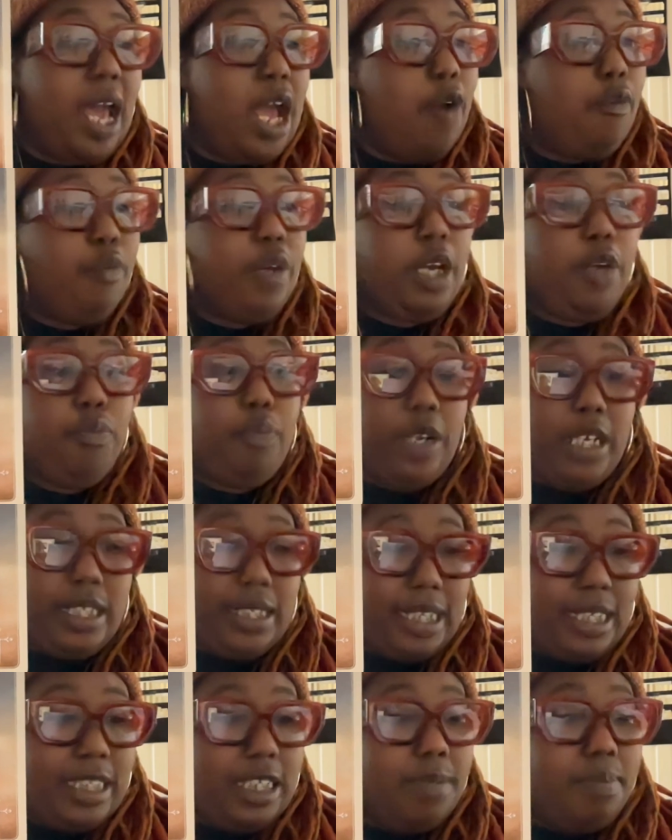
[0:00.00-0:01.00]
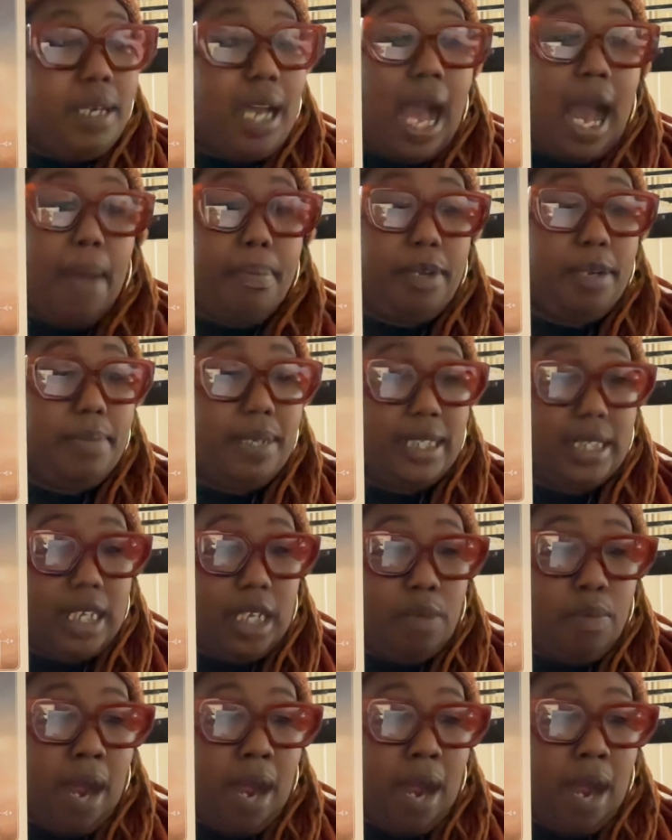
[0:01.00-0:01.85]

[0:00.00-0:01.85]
every reason to be optimistic